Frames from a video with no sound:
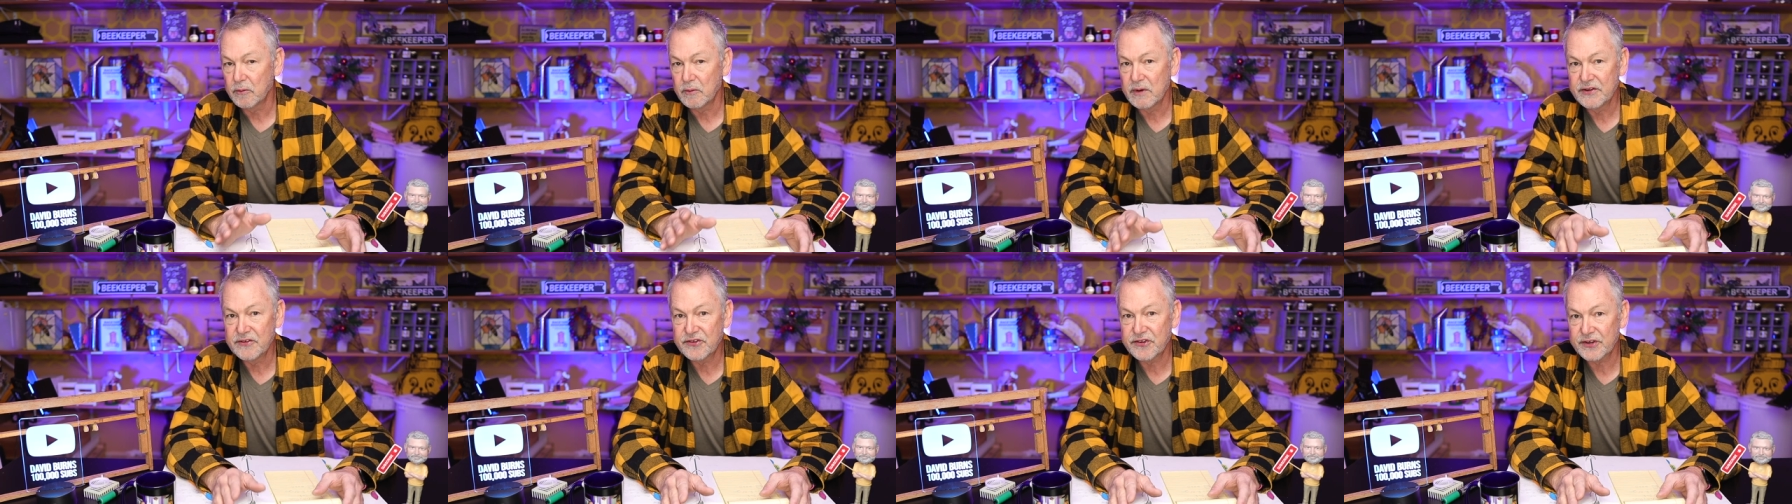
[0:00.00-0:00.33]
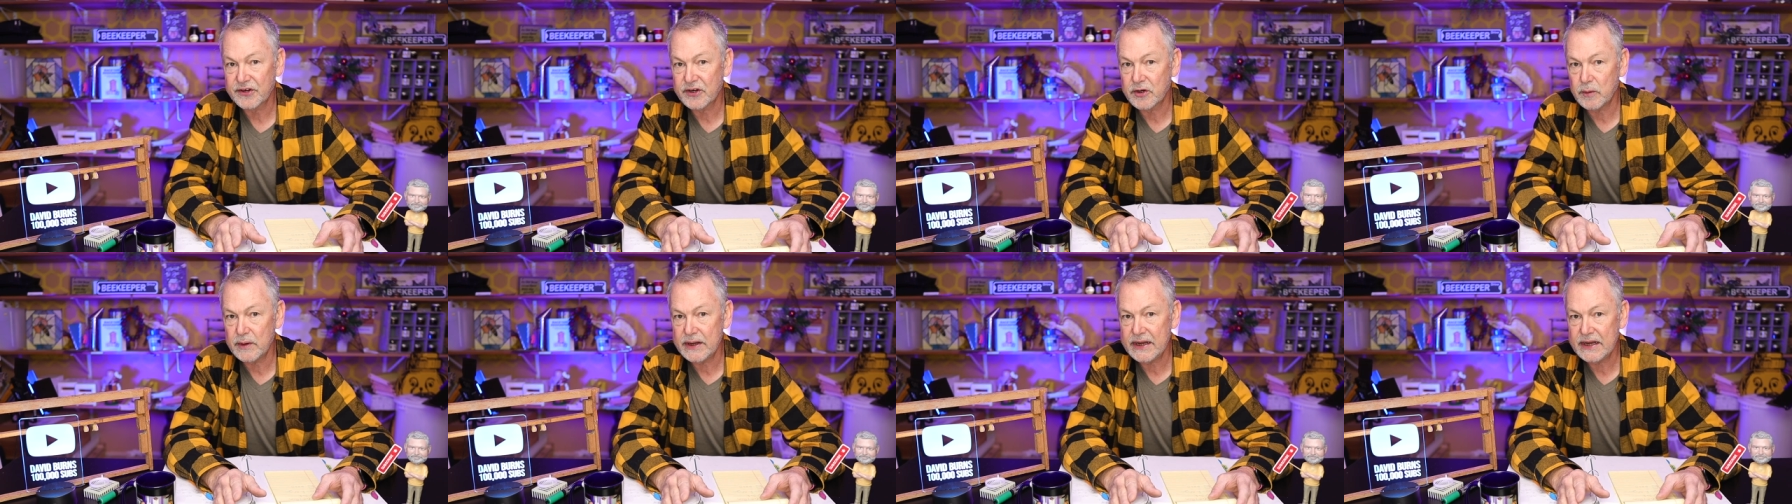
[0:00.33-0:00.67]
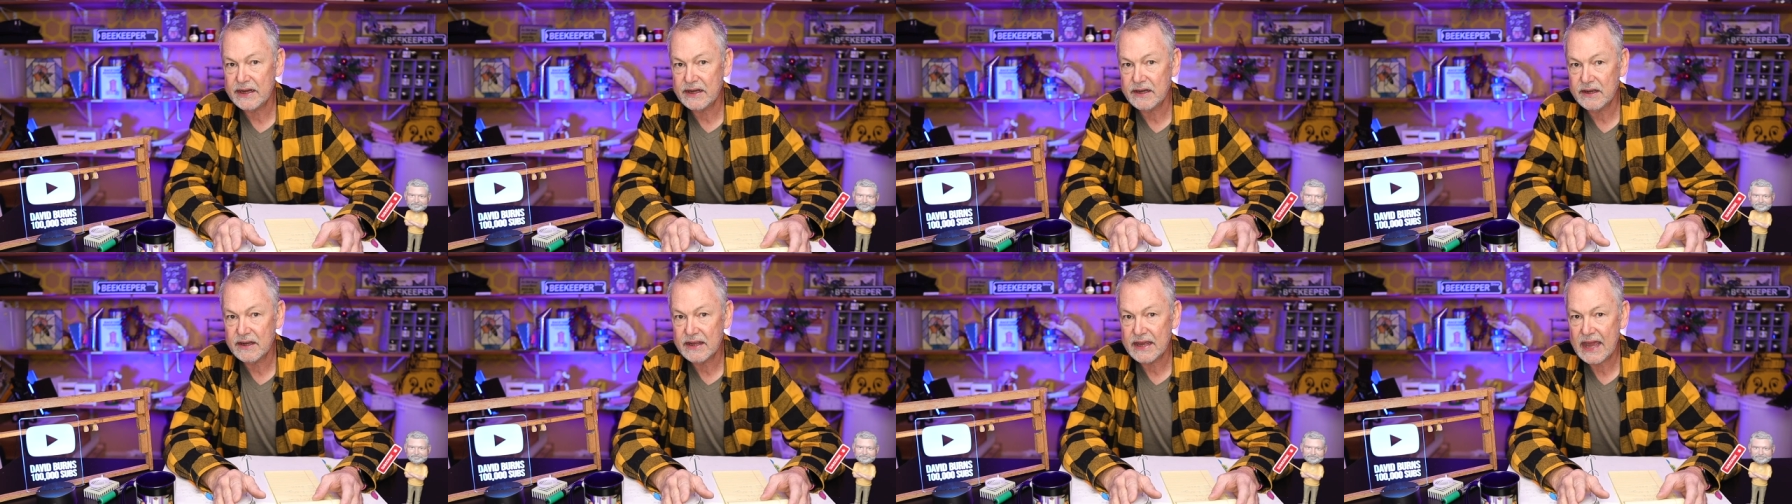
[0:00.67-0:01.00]
at once the
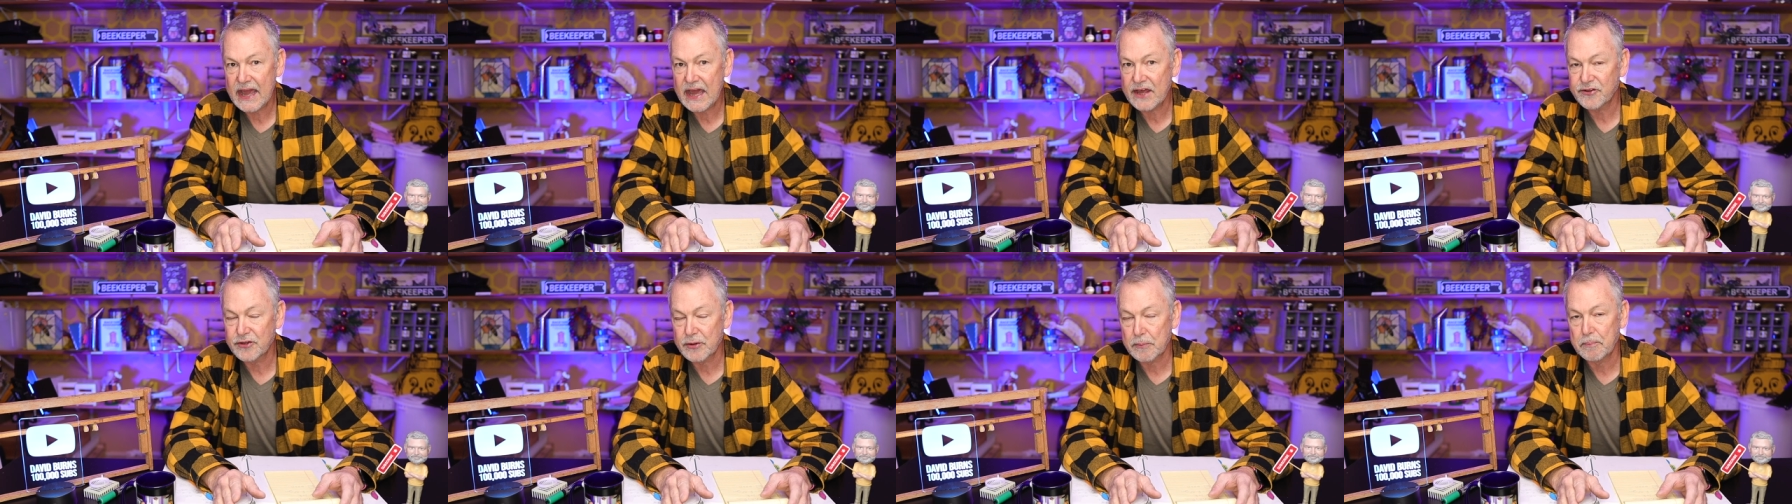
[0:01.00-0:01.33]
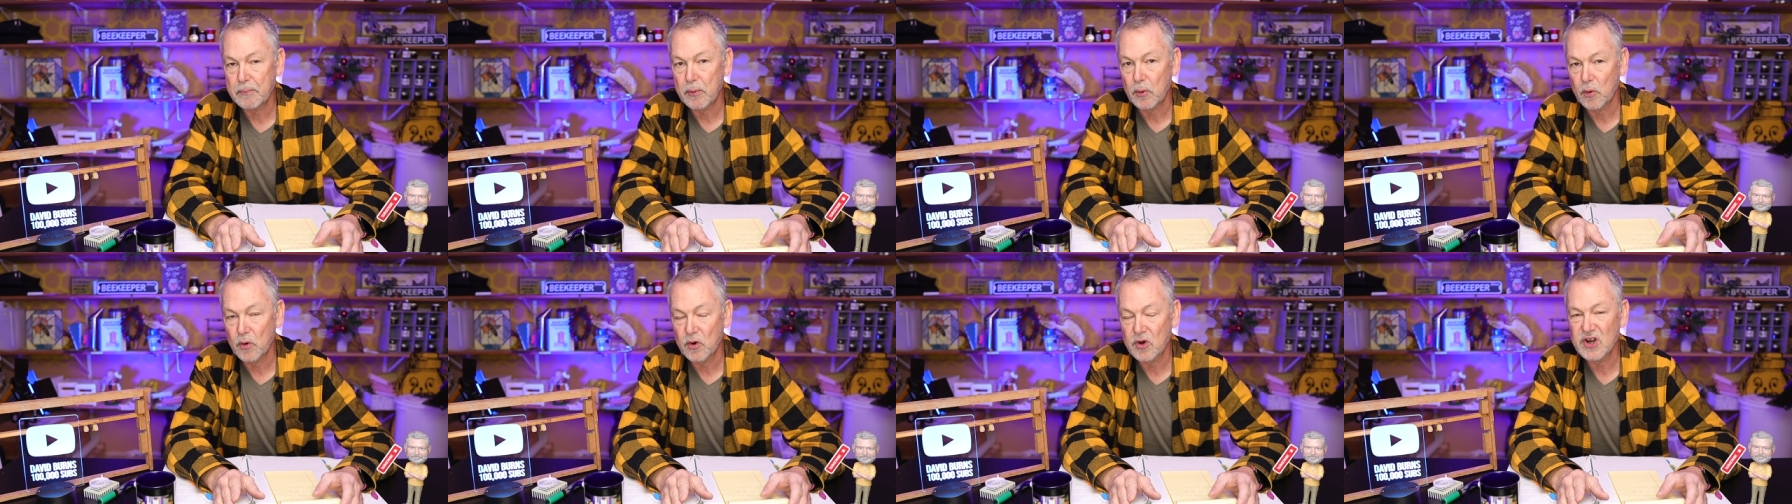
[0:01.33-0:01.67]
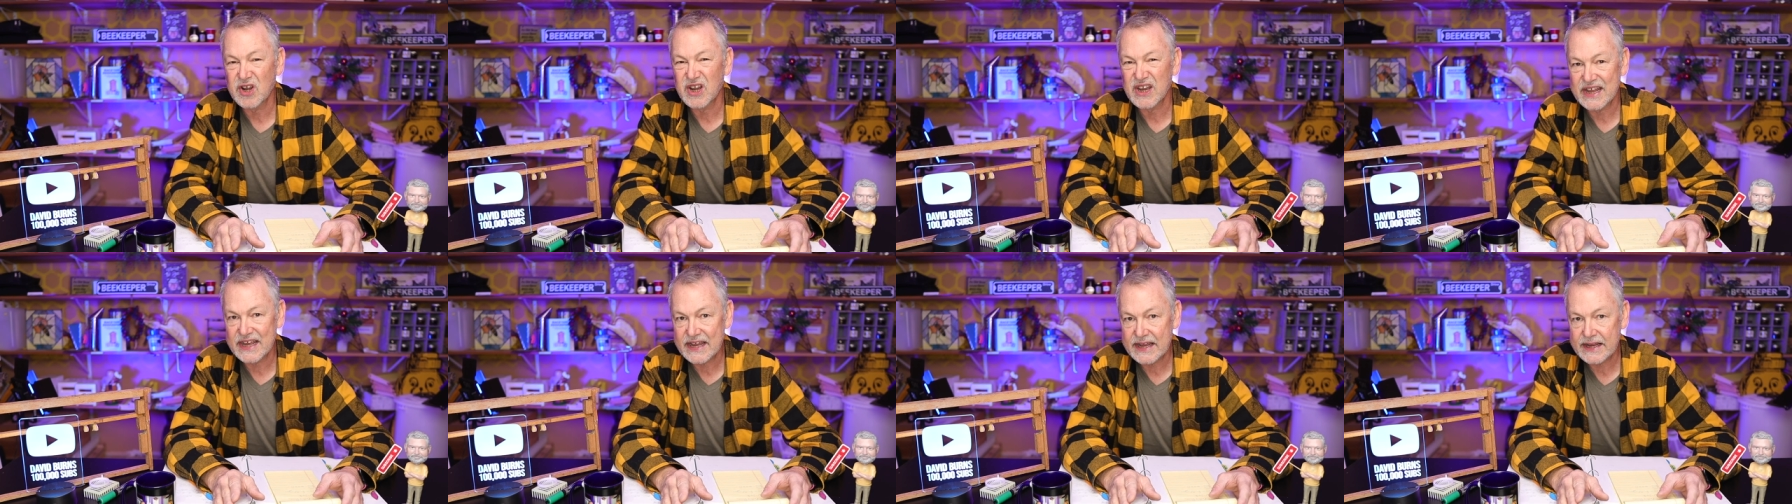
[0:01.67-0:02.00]
queen has a
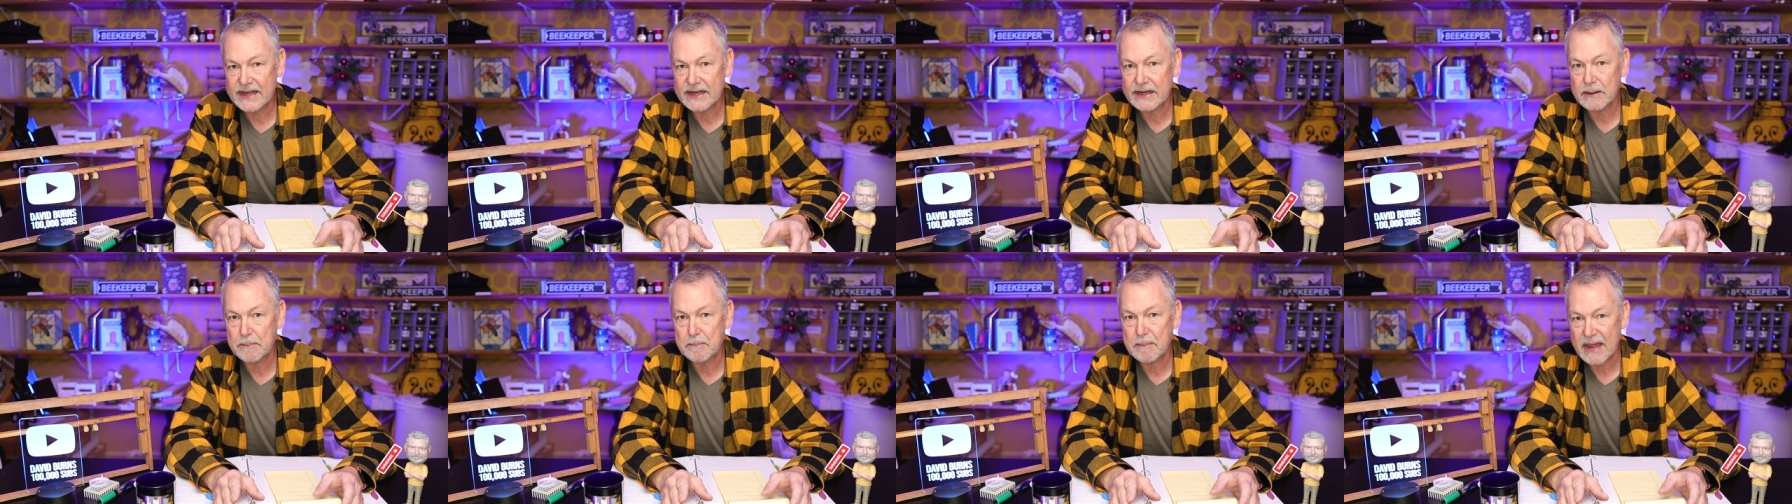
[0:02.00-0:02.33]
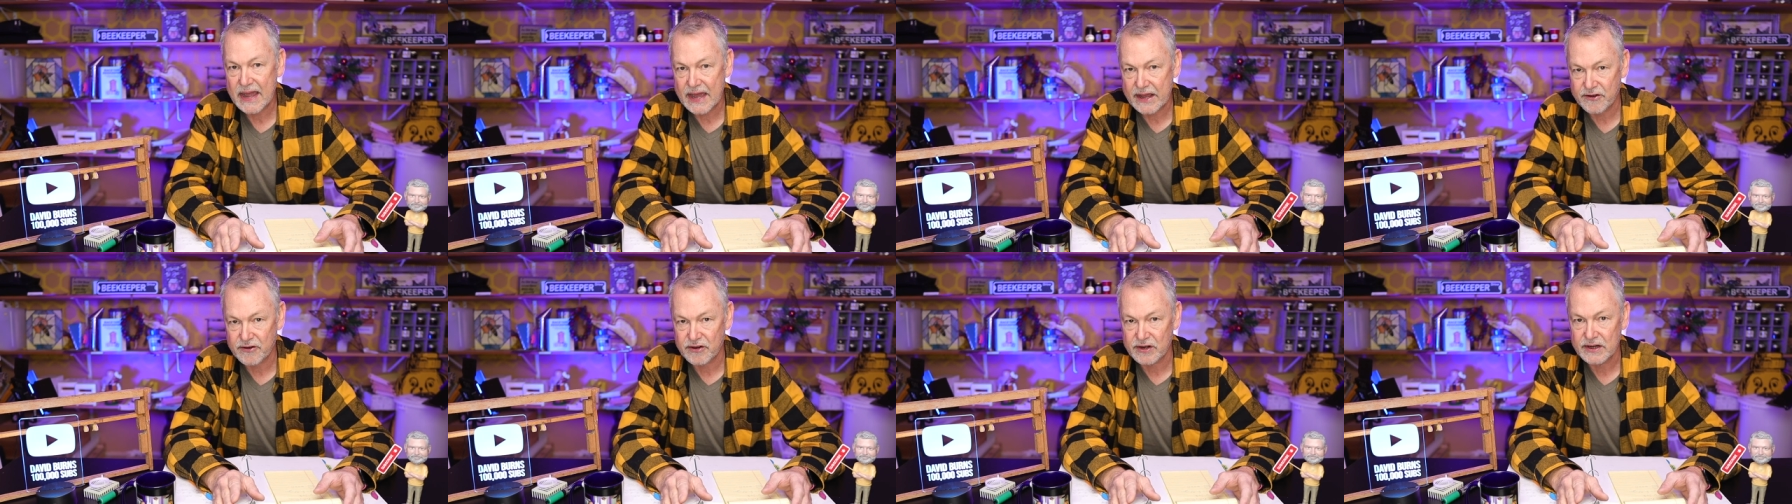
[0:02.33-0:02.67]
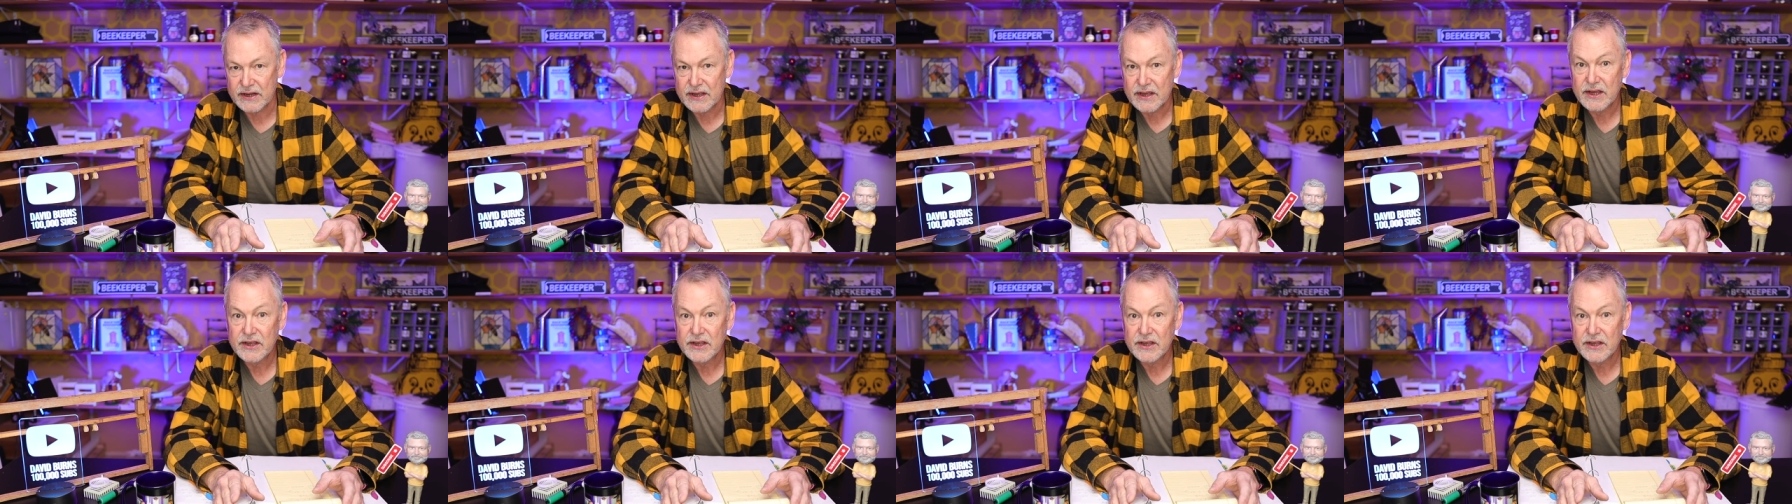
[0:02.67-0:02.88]
poor laying pattern.